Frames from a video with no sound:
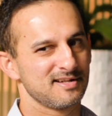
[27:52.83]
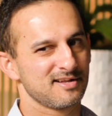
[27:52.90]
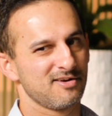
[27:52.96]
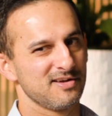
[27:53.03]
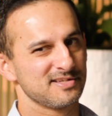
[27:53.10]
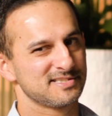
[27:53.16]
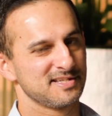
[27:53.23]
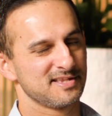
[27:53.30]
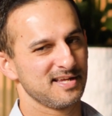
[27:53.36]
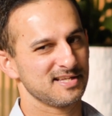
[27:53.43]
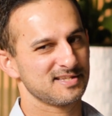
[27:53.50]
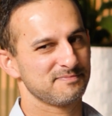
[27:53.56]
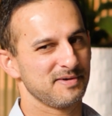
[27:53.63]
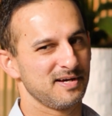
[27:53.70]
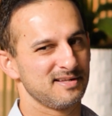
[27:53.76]
it'll cost you
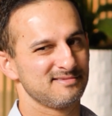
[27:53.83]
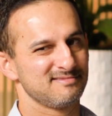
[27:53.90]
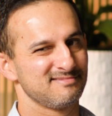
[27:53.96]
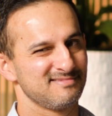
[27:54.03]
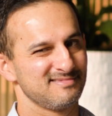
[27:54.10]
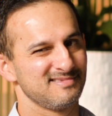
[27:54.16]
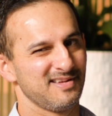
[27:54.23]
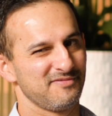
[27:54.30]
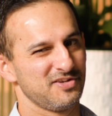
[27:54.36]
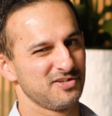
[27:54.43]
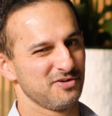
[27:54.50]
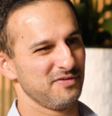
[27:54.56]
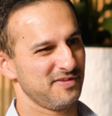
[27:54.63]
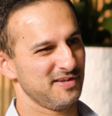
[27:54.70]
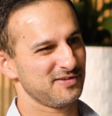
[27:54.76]
this, but if you
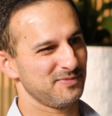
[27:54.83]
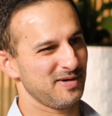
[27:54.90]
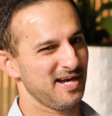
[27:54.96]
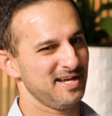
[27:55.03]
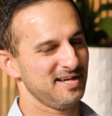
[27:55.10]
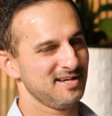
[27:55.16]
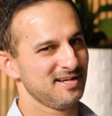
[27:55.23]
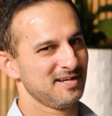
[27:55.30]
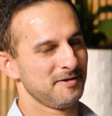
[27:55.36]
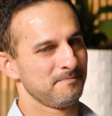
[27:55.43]
do it this way,